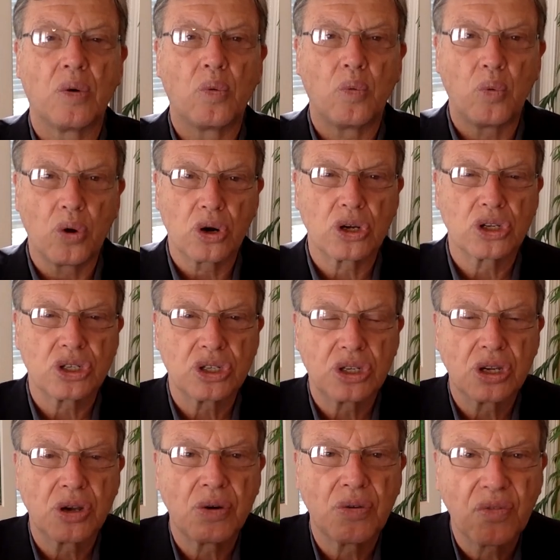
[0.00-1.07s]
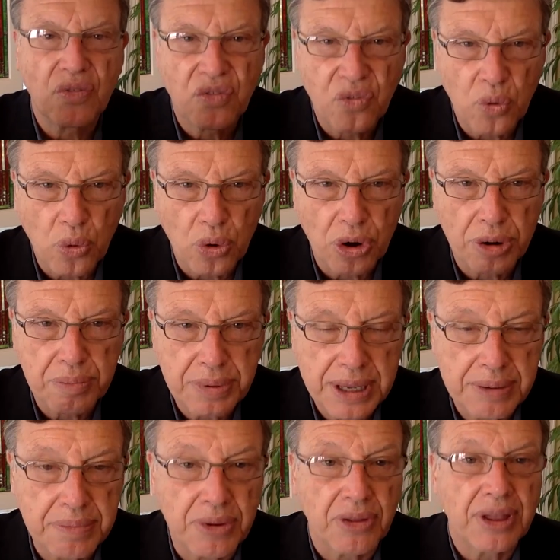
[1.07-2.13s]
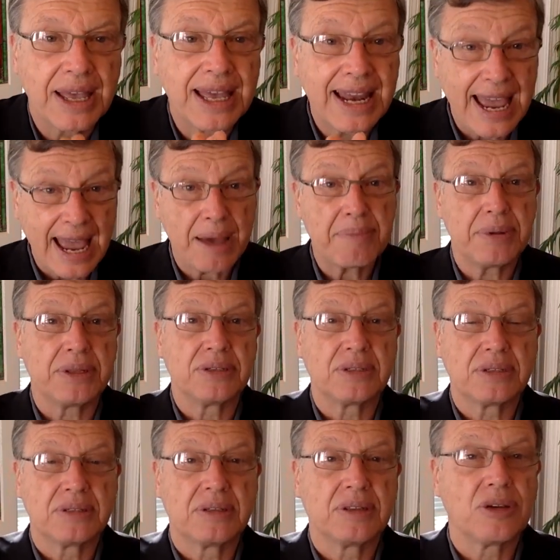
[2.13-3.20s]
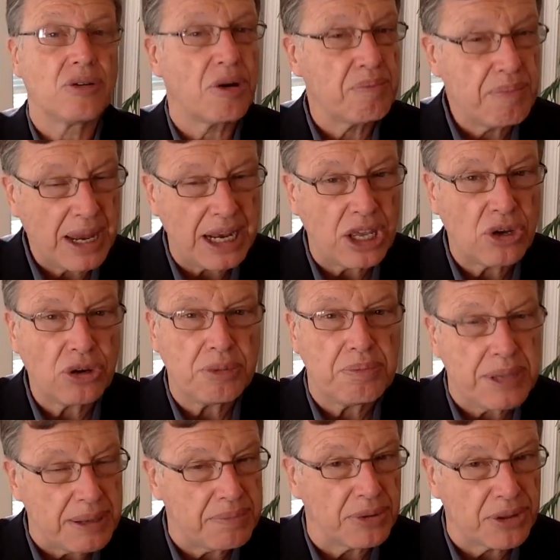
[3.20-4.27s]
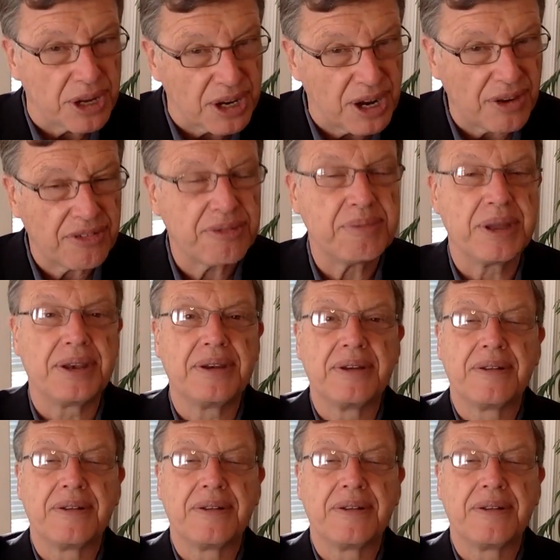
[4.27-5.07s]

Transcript: works for people. It happens. There are many good people in government,